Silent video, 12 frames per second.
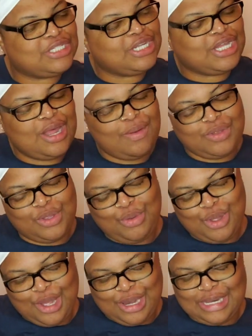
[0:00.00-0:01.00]
See, come
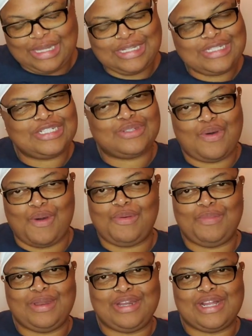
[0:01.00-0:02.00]
through, honey. This is why
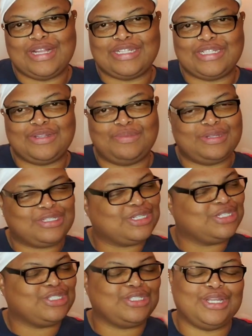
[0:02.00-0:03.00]
we've been together so much
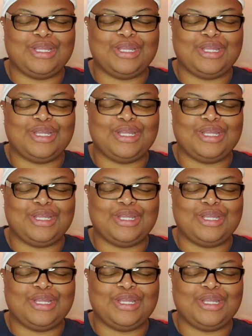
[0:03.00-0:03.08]
because